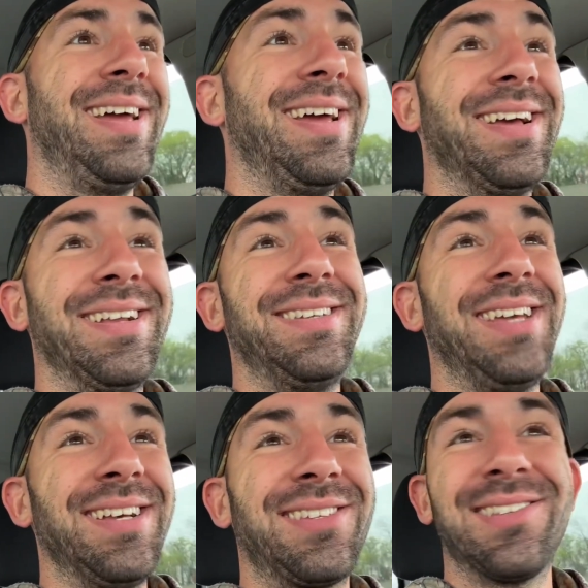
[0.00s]
And
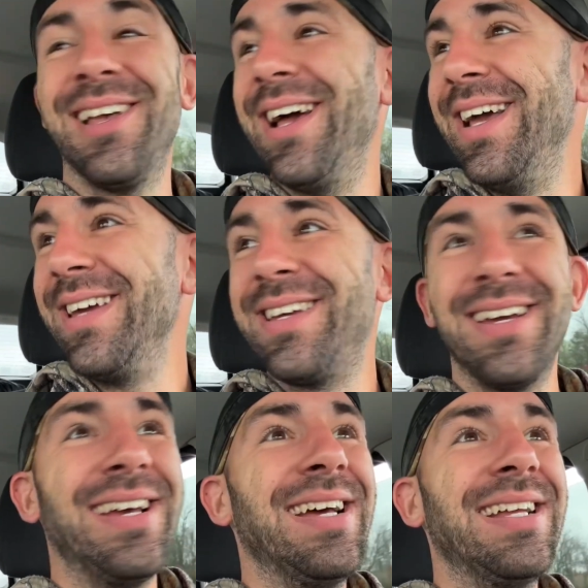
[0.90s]
it's
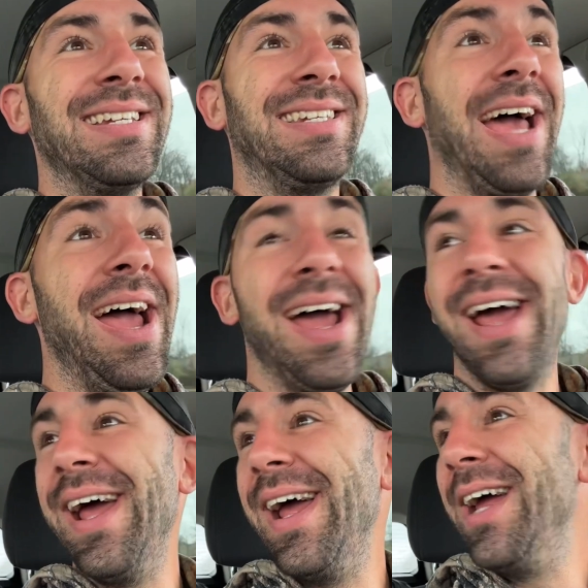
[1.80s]
like,
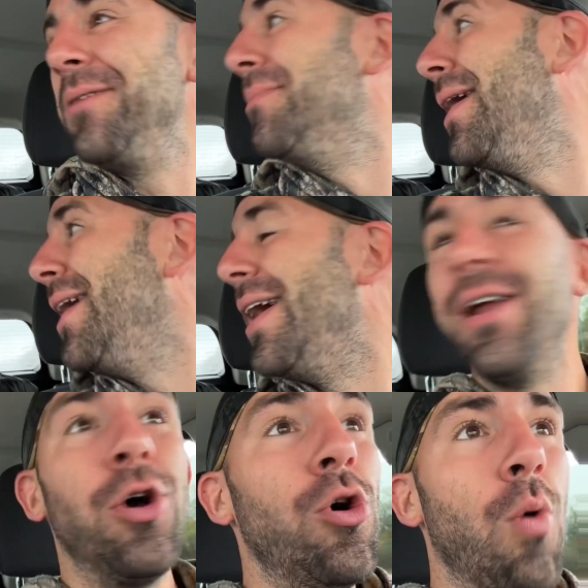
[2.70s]
dang,
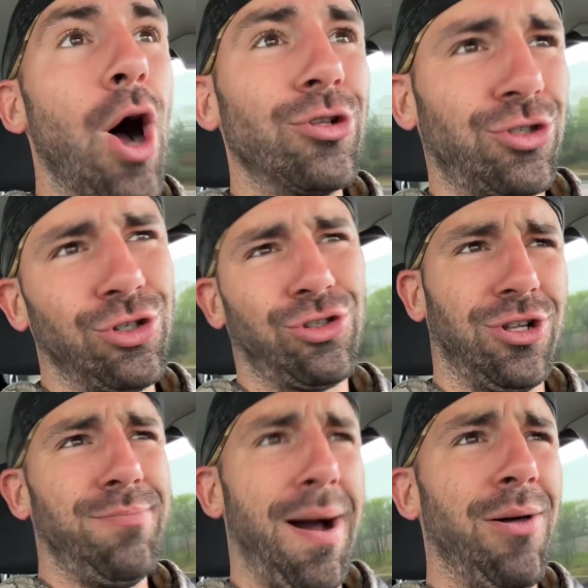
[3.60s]
man, who wants to
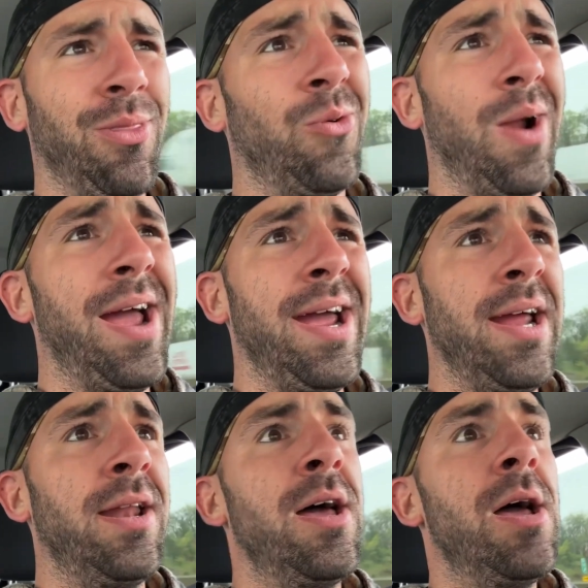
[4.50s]
sleep out in the rain?